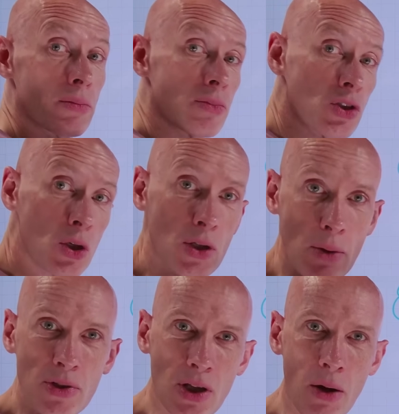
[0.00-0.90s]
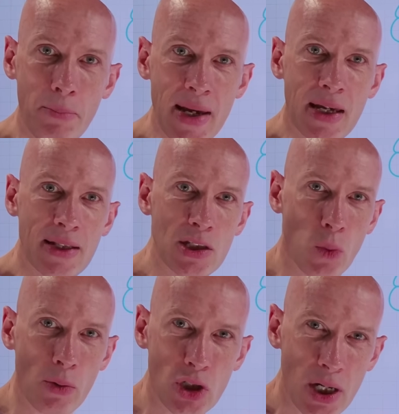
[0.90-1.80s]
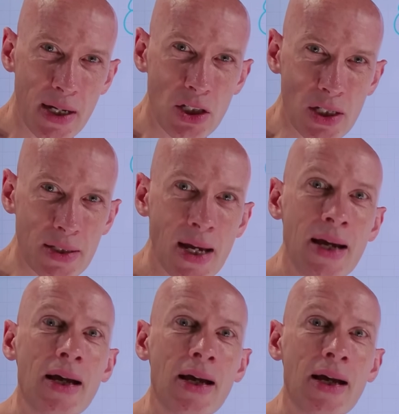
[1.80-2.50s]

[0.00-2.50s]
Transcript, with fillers: so you don't start making these will changes.